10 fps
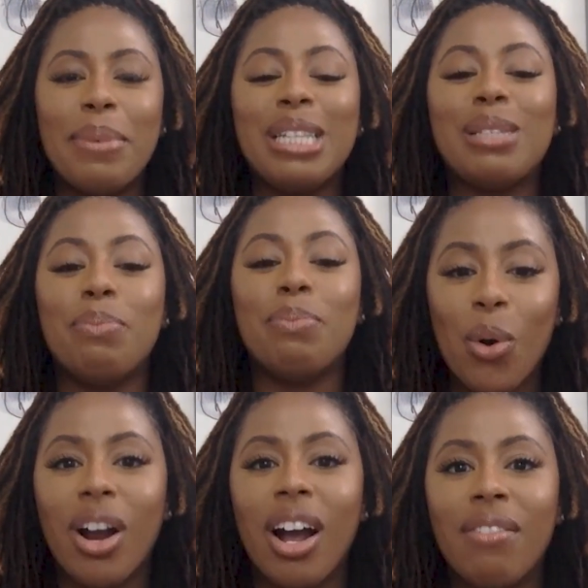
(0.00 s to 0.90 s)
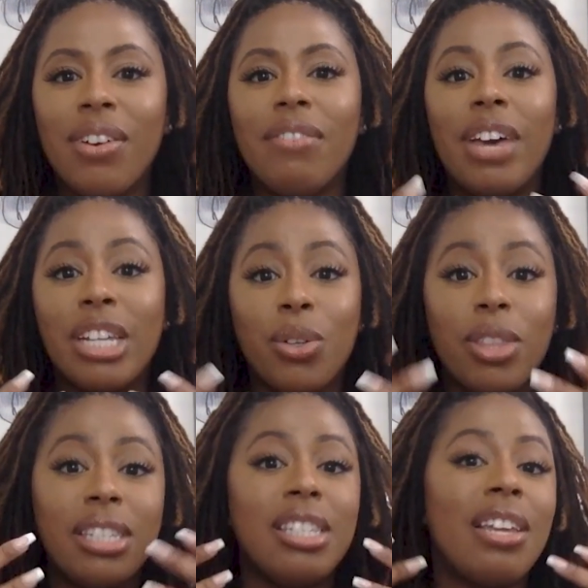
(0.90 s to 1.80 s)
It's more of a vessel.
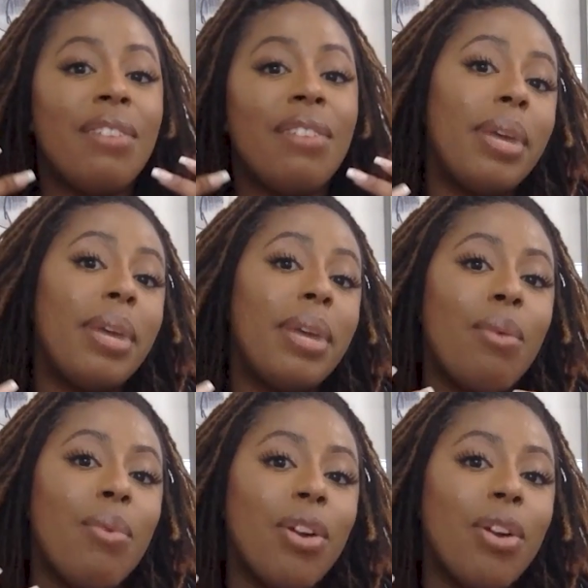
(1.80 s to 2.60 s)
This is information that